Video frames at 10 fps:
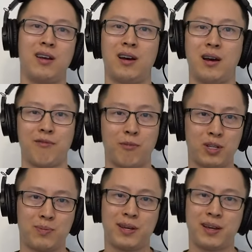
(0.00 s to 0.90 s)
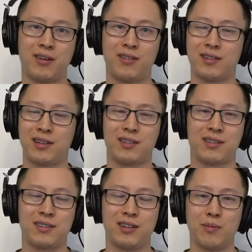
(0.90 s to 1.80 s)
Um, for most beginners, that's,
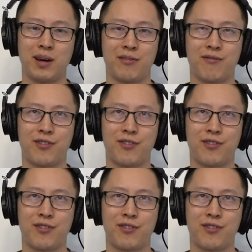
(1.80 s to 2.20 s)
you know, about